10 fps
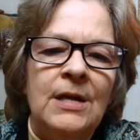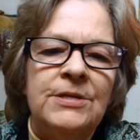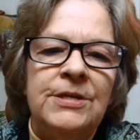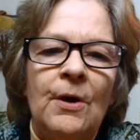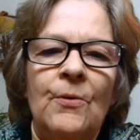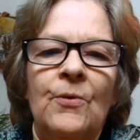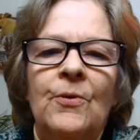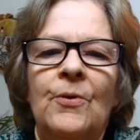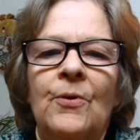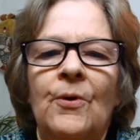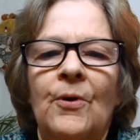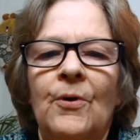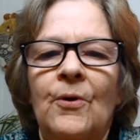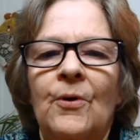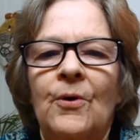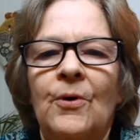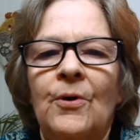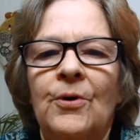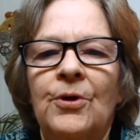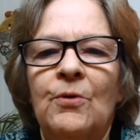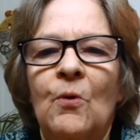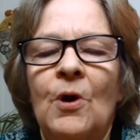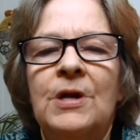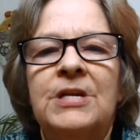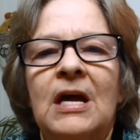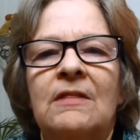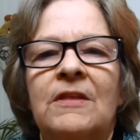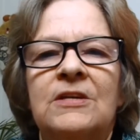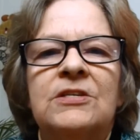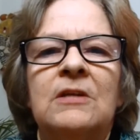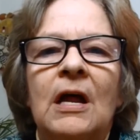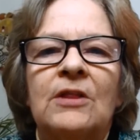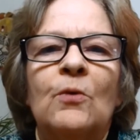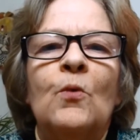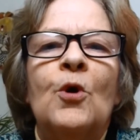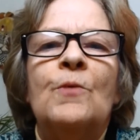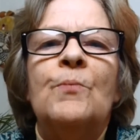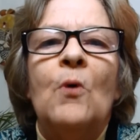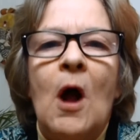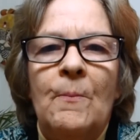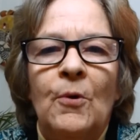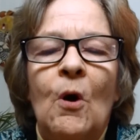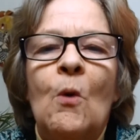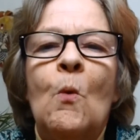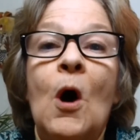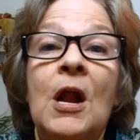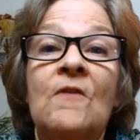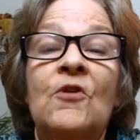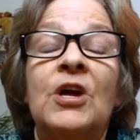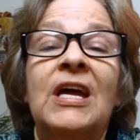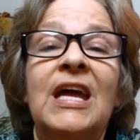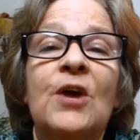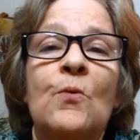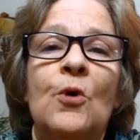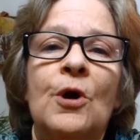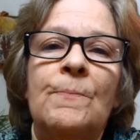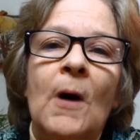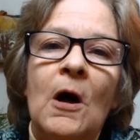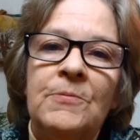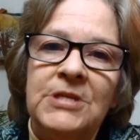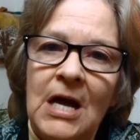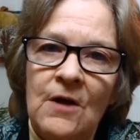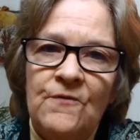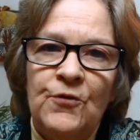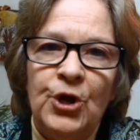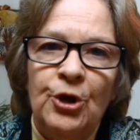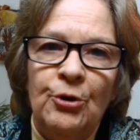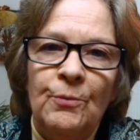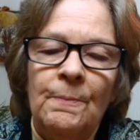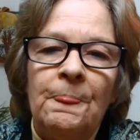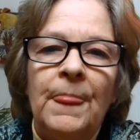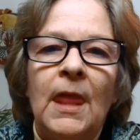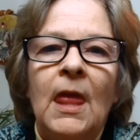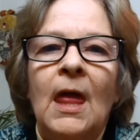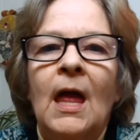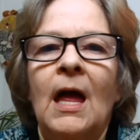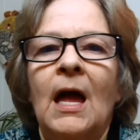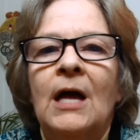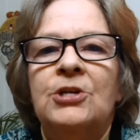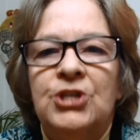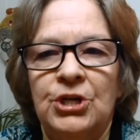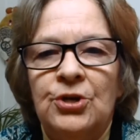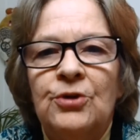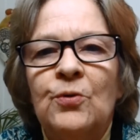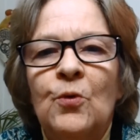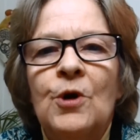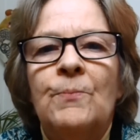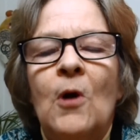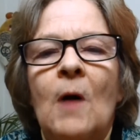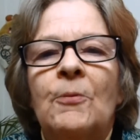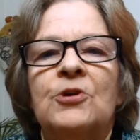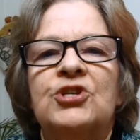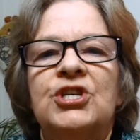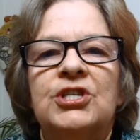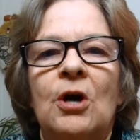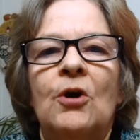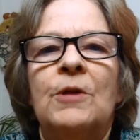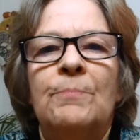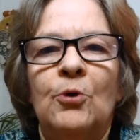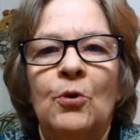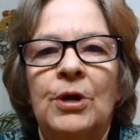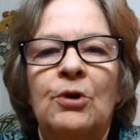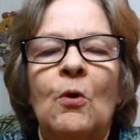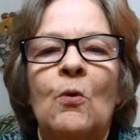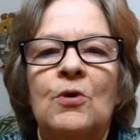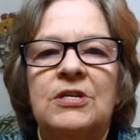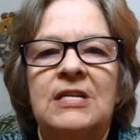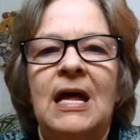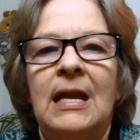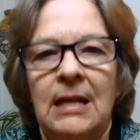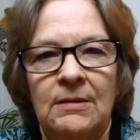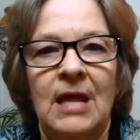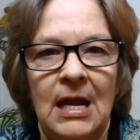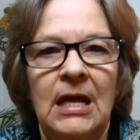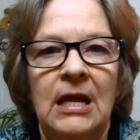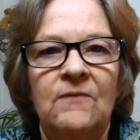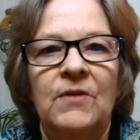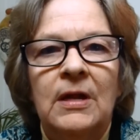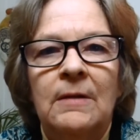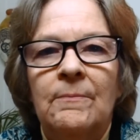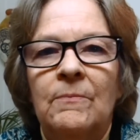so you want to take this like the word proper, or whatever keyword pops out for you. She took the word proper and she started pulling cords that evening,